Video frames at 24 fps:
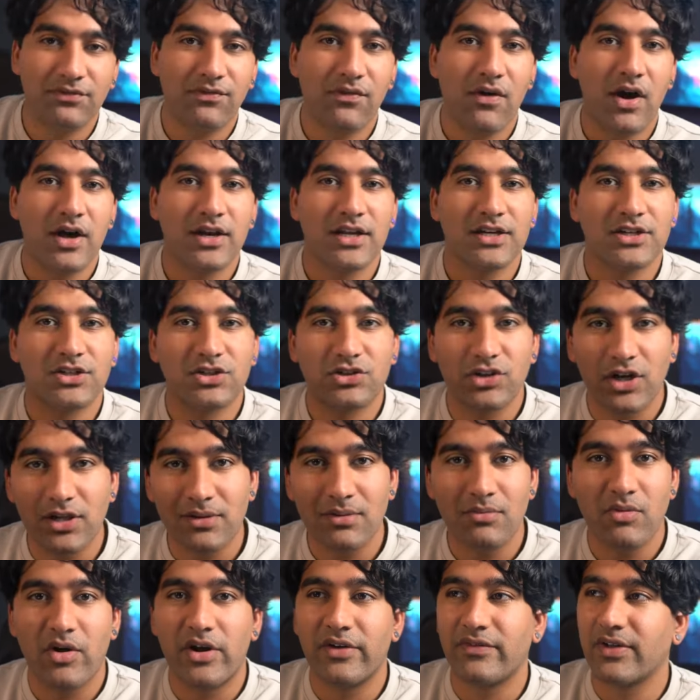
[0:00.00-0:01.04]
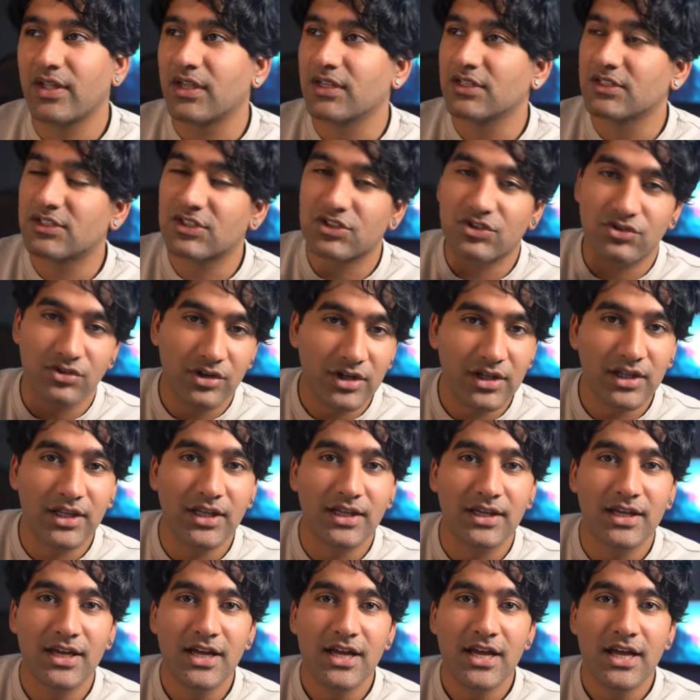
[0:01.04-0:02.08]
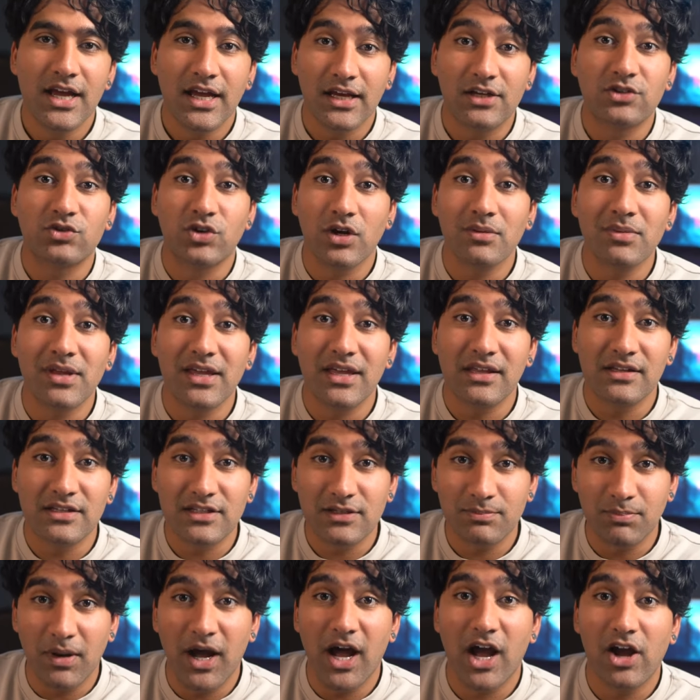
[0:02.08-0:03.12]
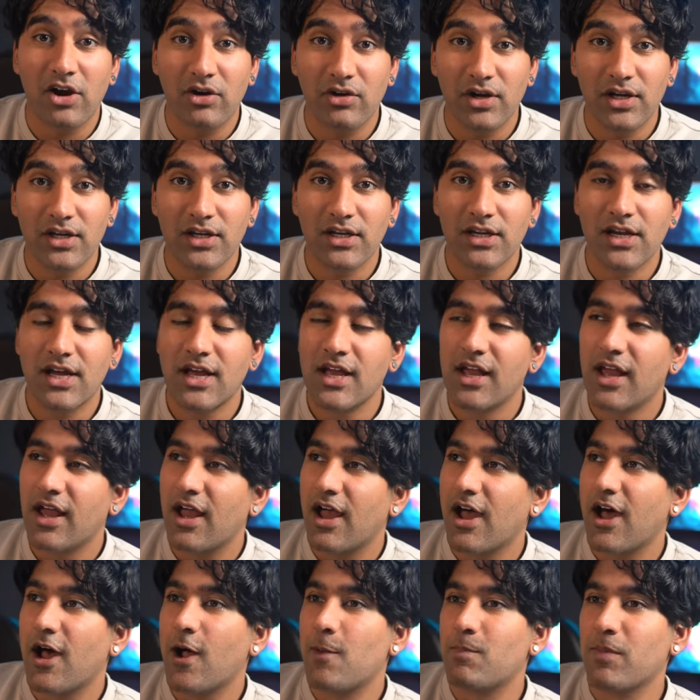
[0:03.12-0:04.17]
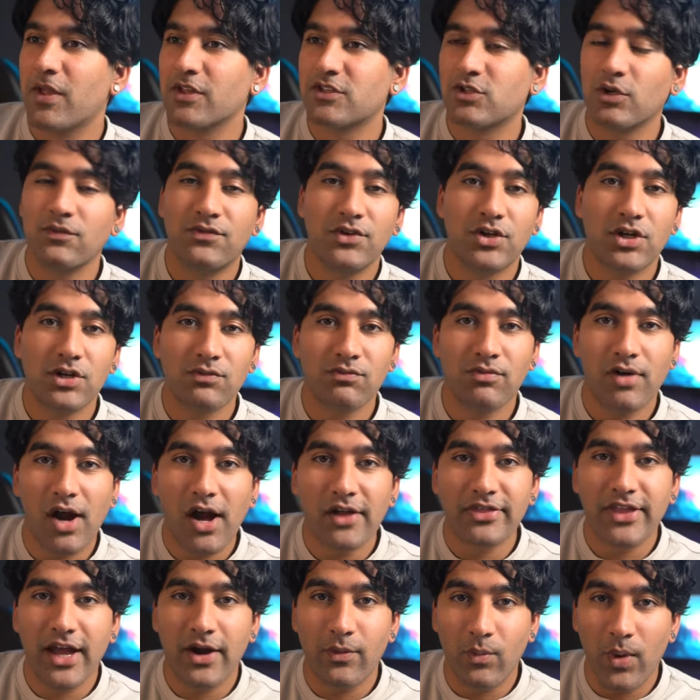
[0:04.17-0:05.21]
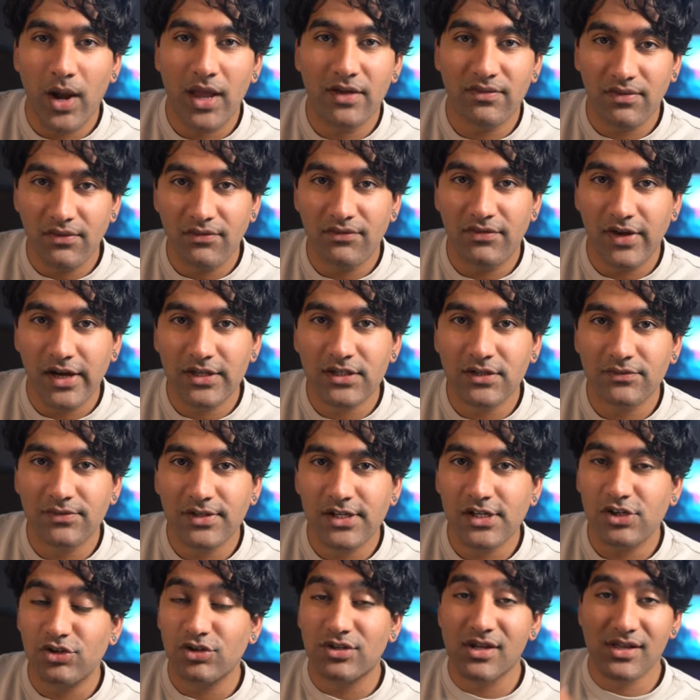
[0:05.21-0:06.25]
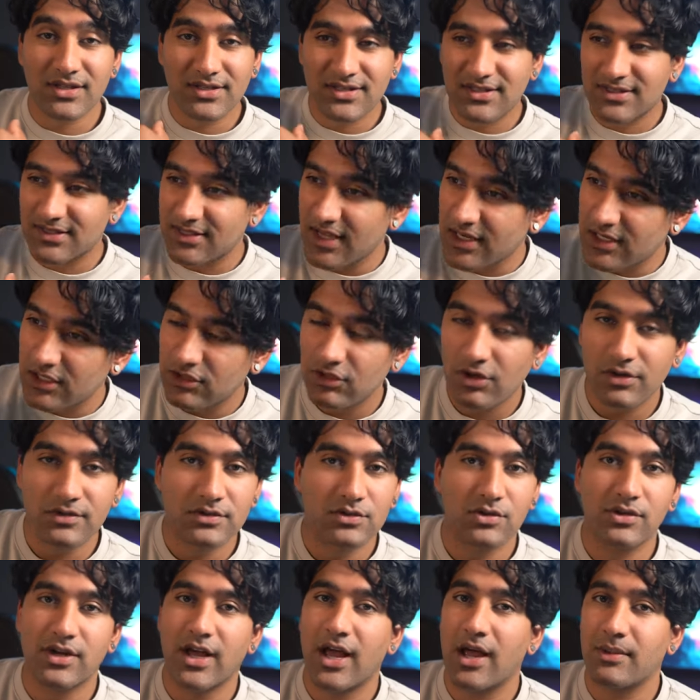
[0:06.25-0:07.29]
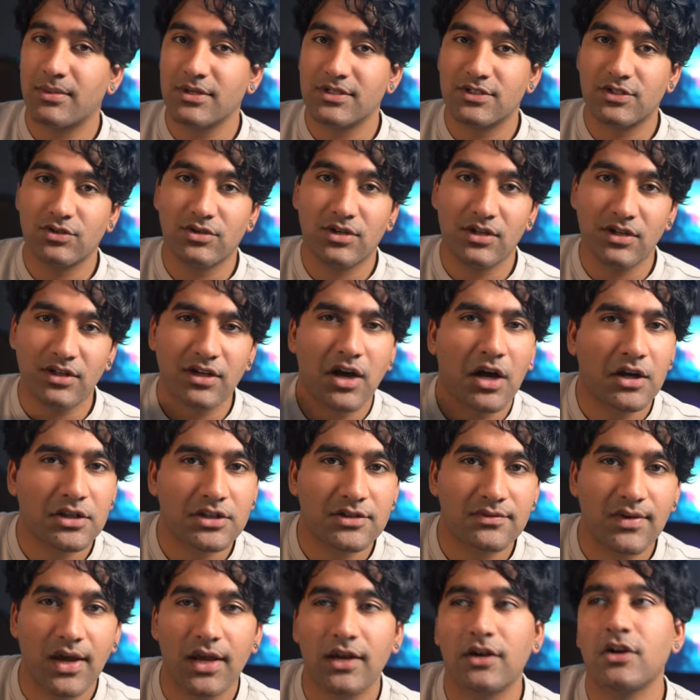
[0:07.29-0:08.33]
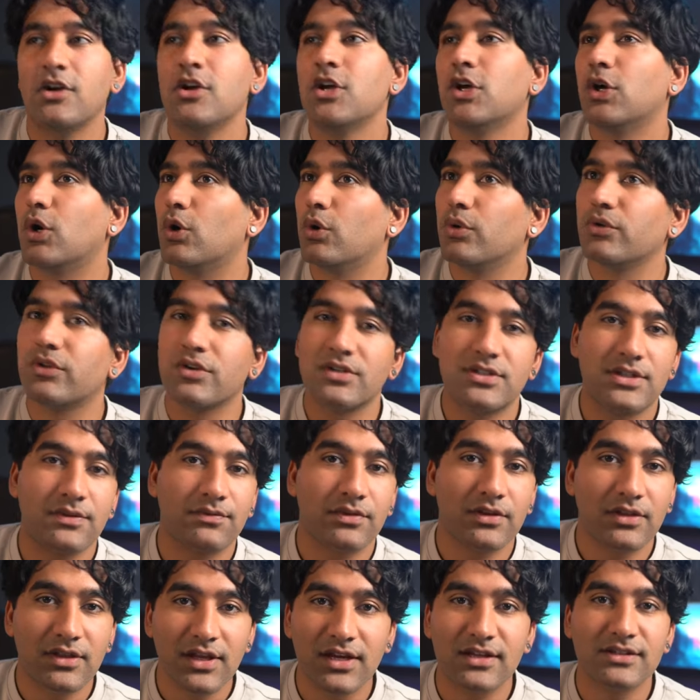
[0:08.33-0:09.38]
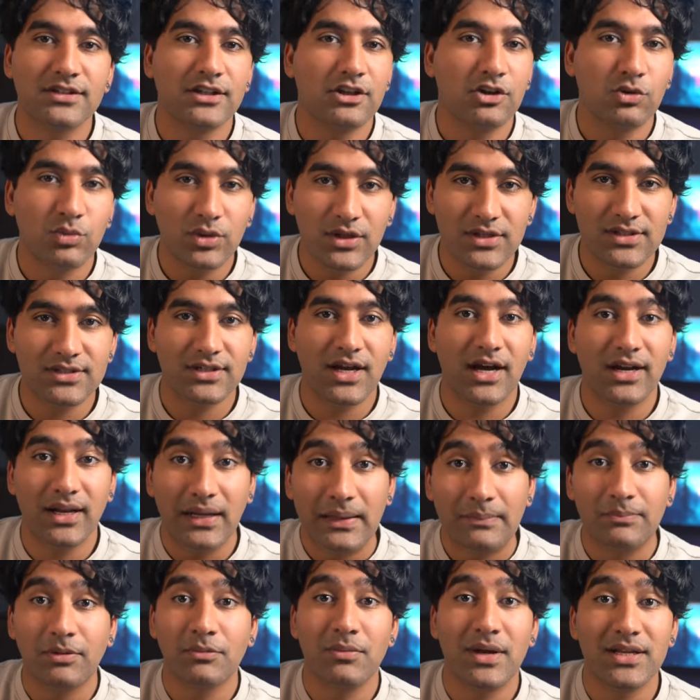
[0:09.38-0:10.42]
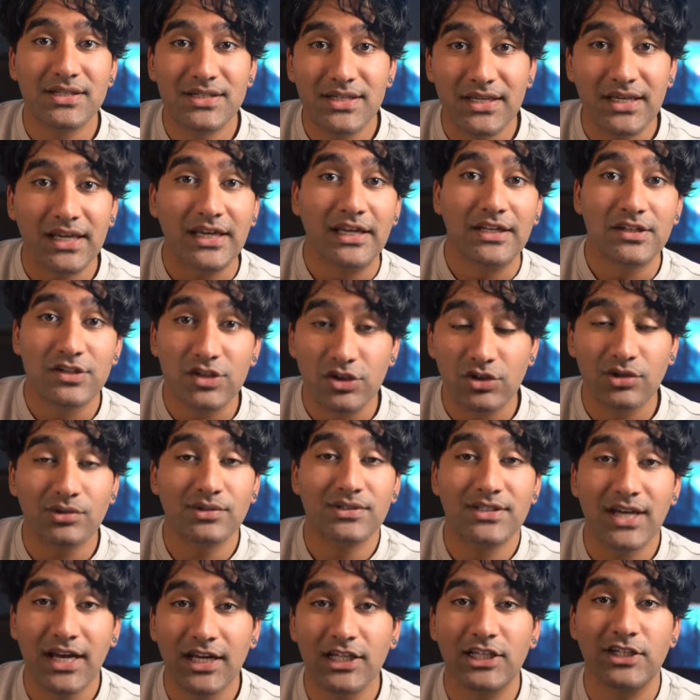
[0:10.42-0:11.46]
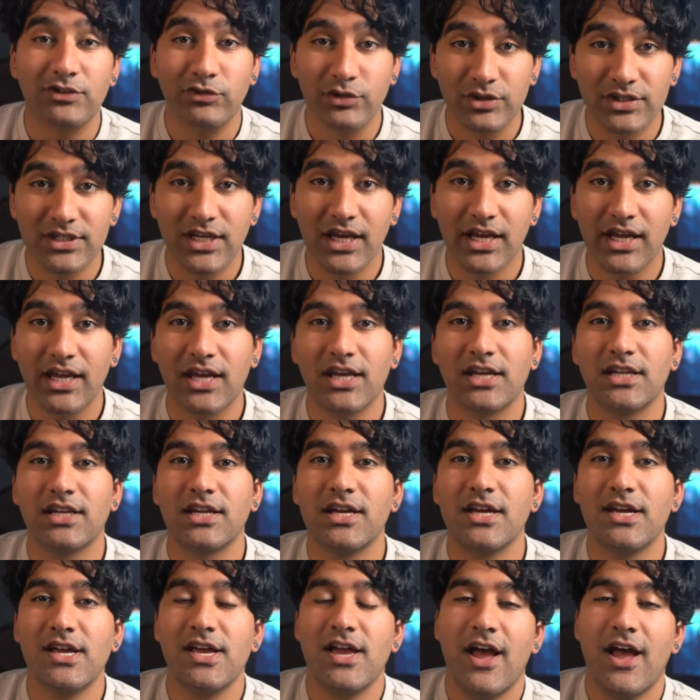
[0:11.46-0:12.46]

fun, extremely motivating, extremely inspiring. And so if you can ride that wave effectively, you can set in those good habits, you can cultivate all those different things that you wanna start implementing into your daily routine.